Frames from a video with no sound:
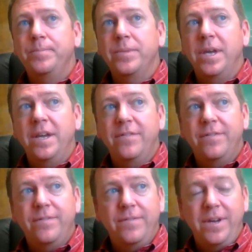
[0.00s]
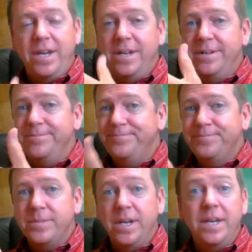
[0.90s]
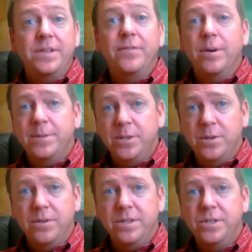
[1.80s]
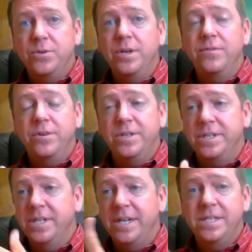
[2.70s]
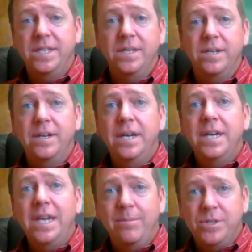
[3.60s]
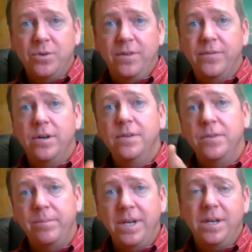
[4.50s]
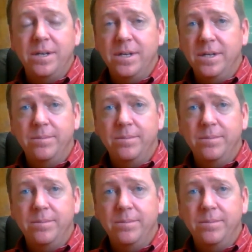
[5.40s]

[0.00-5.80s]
If in, again, the pharmaceutical industry, if they're discussing the chemistry involved in making